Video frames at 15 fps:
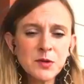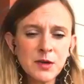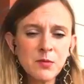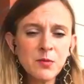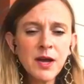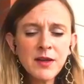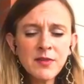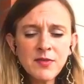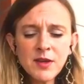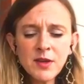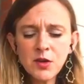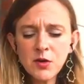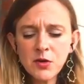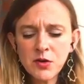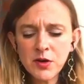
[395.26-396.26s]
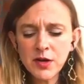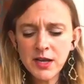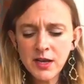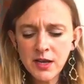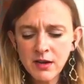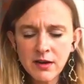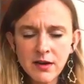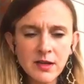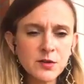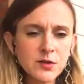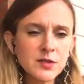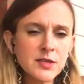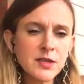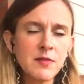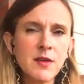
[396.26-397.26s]
Well, I think, you're hitting on an
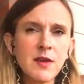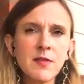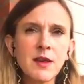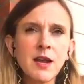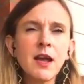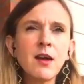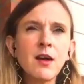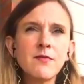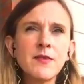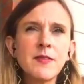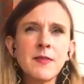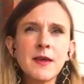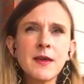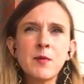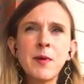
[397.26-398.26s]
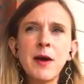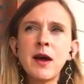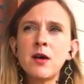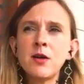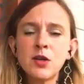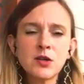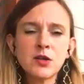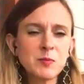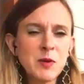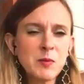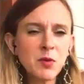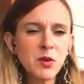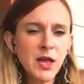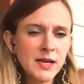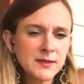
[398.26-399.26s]
interesting thing that I often think about, because
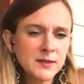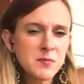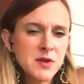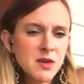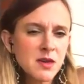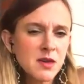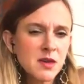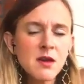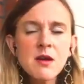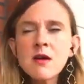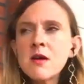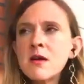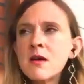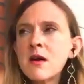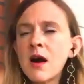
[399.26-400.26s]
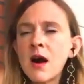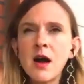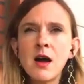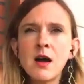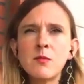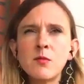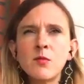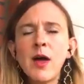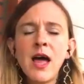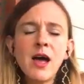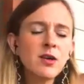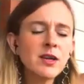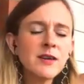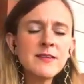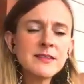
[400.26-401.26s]
people ask me, well,
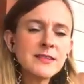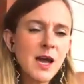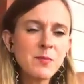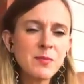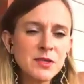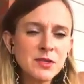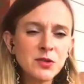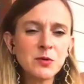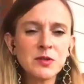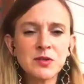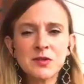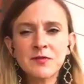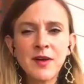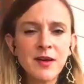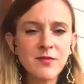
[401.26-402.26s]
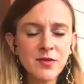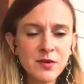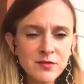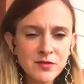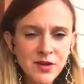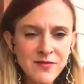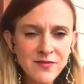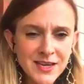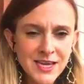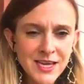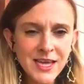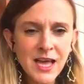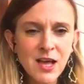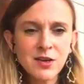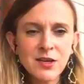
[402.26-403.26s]
how can this happen to a survivor of
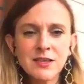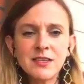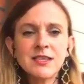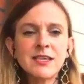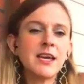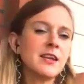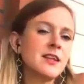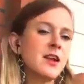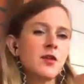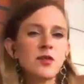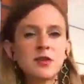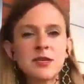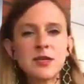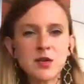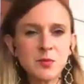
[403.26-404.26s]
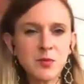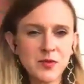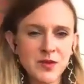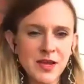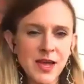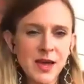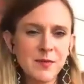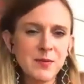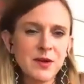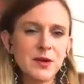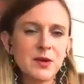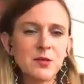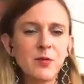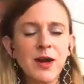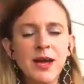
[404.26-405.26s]
trafficking? How can yet another terrible thing
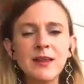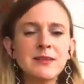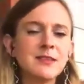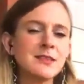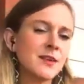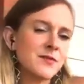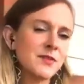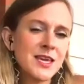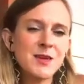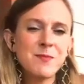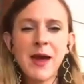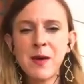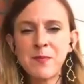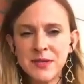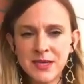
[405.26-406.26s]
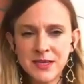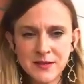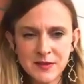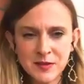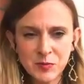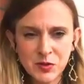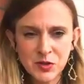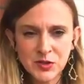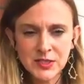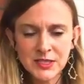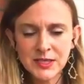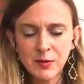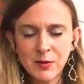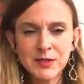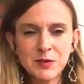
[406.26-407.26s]
happen? Or why does stuff keep happening to this
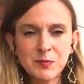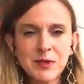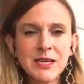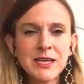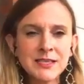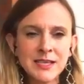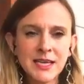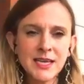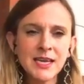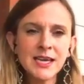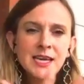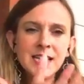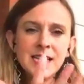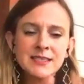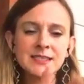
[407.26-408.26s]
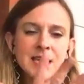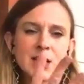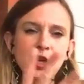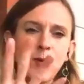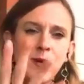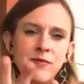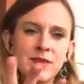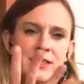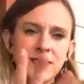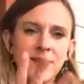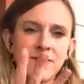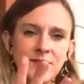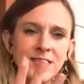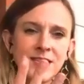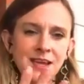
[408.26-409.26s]
person? I explain it's like you have a
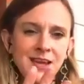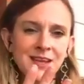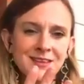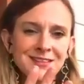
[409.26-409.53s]
safety net.